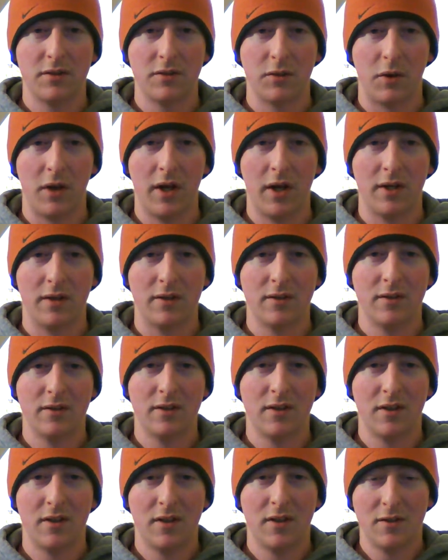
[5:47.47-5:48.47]
So, hey,
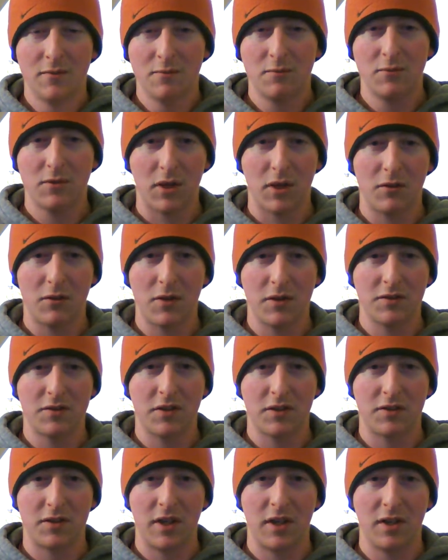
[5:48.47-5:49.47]

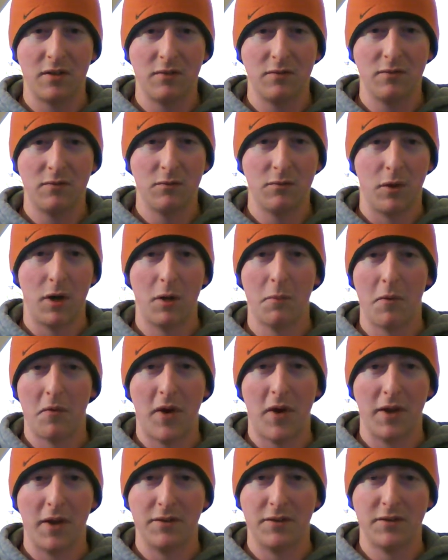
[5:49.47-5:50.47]
Sotyfan16, freedom of
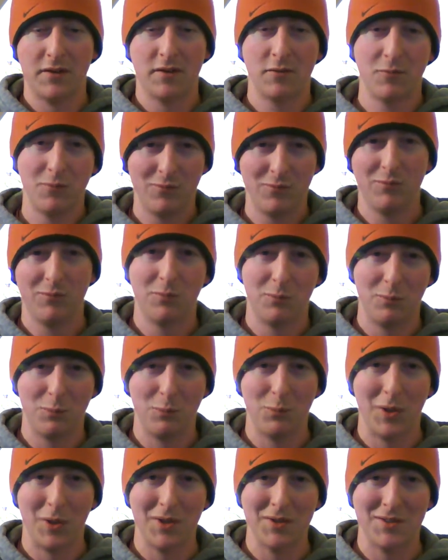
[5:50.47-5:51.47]
vice.
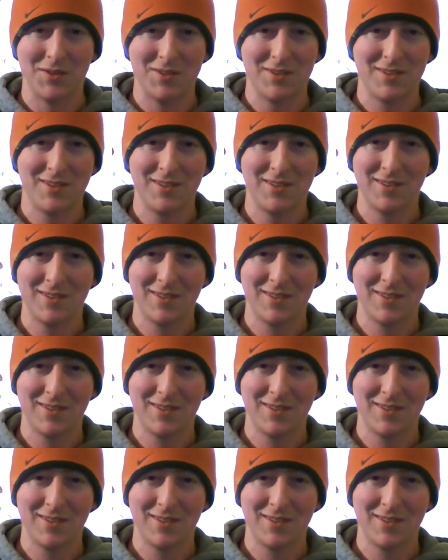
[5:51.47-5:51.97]
Peace.